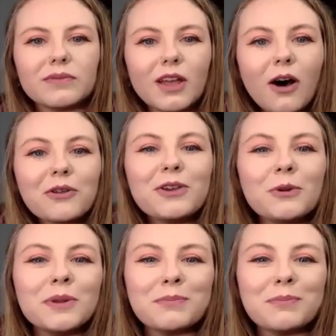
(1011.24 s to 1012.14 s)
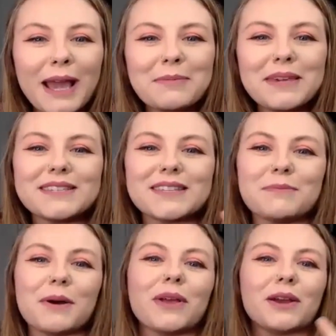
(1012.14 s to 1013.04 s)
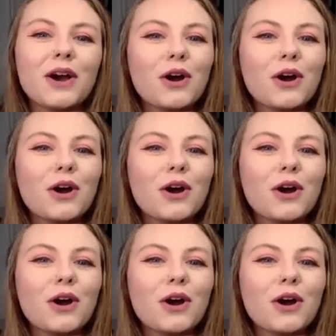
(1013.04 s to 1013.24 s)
human babies, and but like